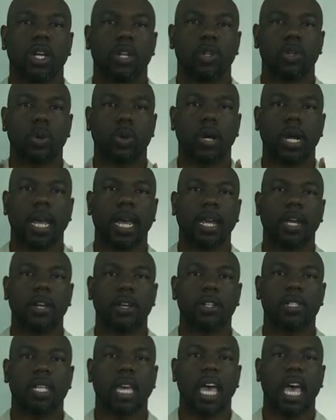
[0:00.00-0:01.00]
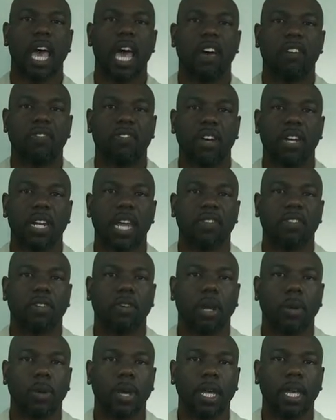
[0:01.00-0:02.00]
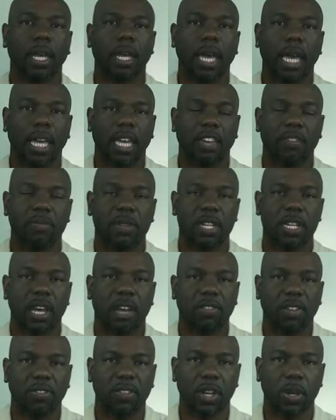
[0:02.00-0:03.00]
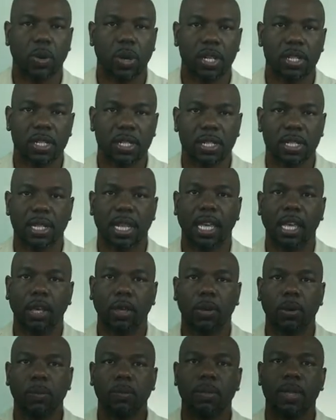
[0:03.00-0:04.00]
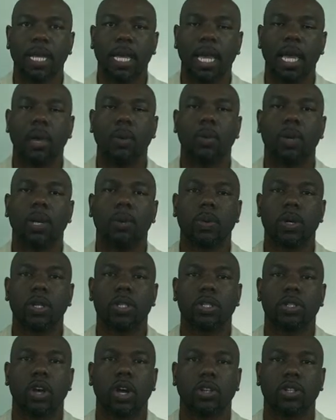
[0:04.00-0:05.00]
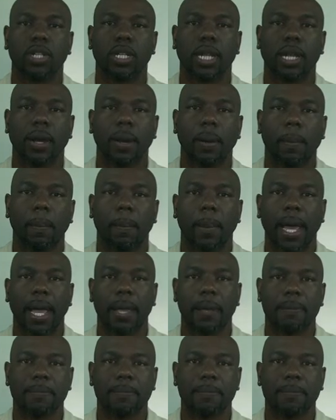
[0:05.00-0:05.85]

Door hangers. Have fun. Have a great week. And give me a shout if you have any questions. Thank you. And we will talk to you later. Bye.